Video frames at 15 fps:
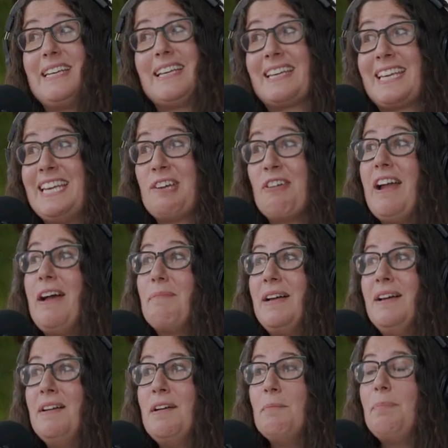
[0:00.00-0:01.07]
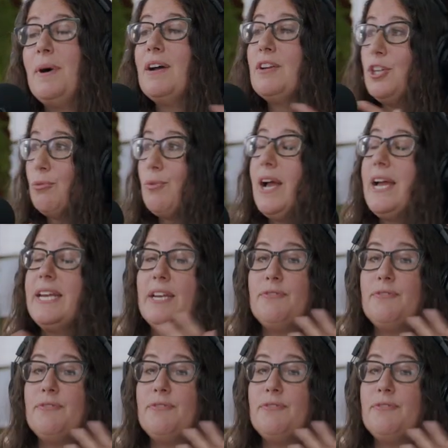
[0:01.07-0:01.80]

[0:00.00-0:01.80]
being a key grip. Right. But you're right.